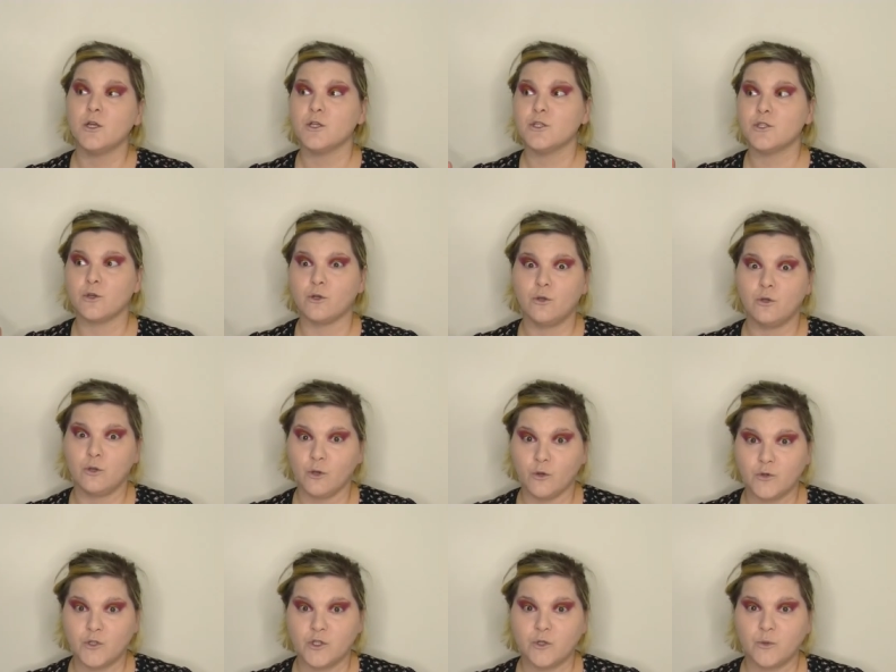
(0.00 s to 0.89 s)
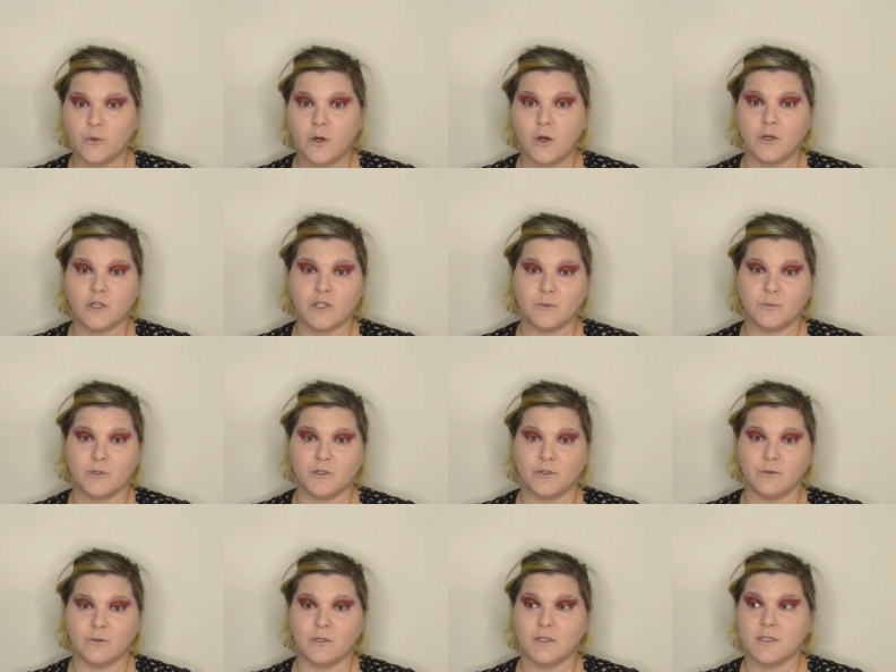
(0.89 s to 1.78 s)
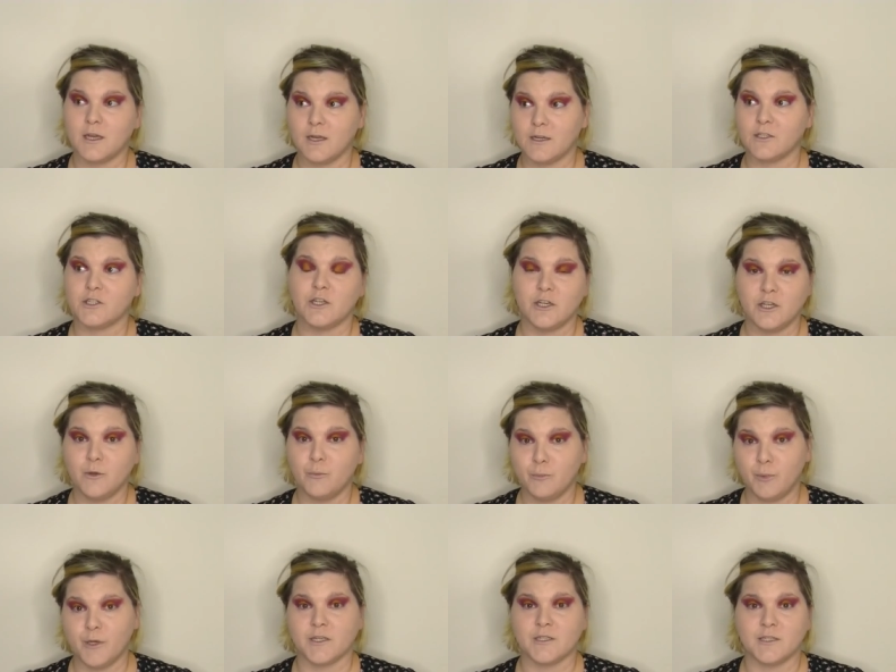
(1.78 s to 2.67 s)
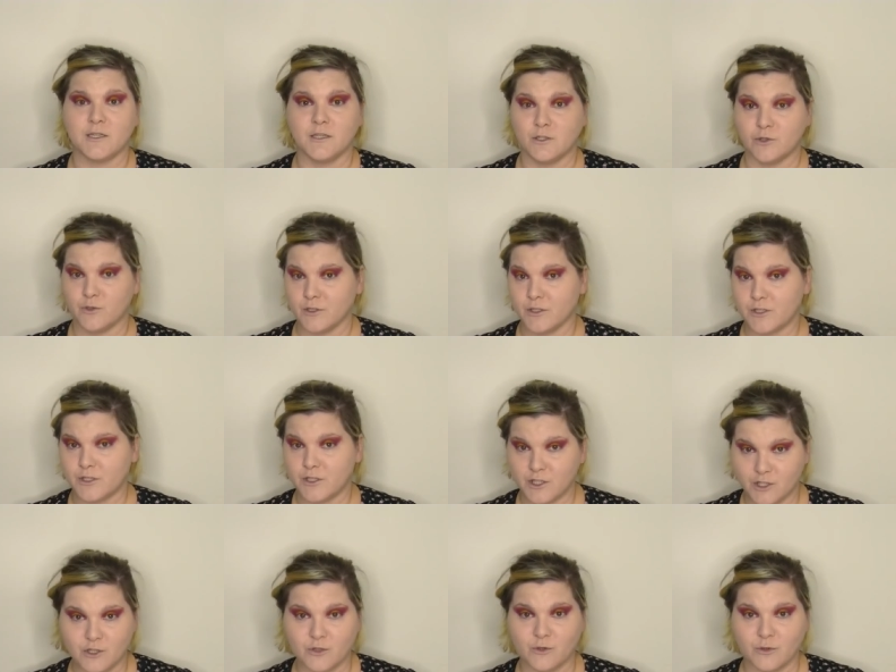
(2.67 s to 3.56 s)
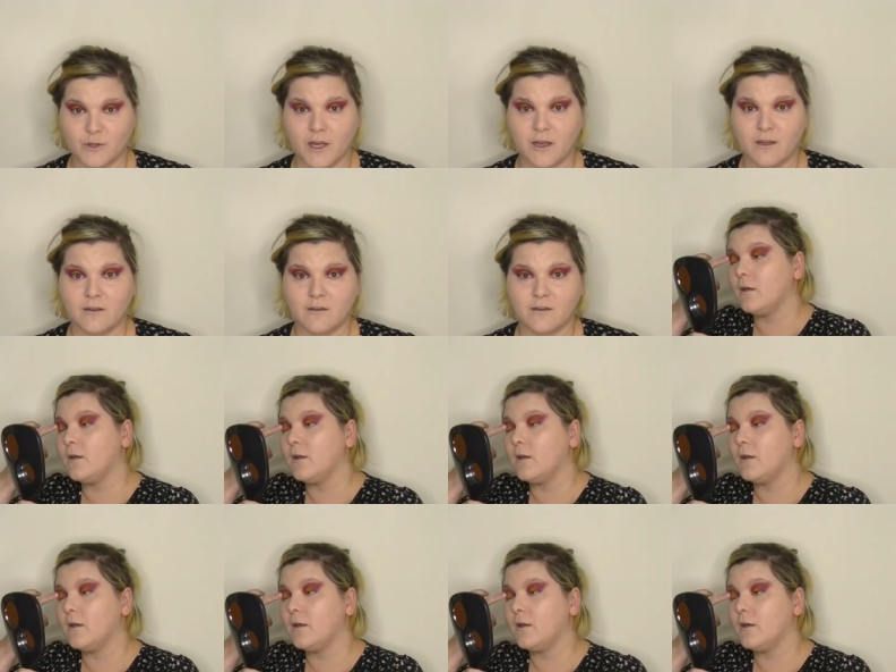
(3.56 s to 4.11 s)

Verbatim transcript: so go to a hospital it's actually in your best interest to do that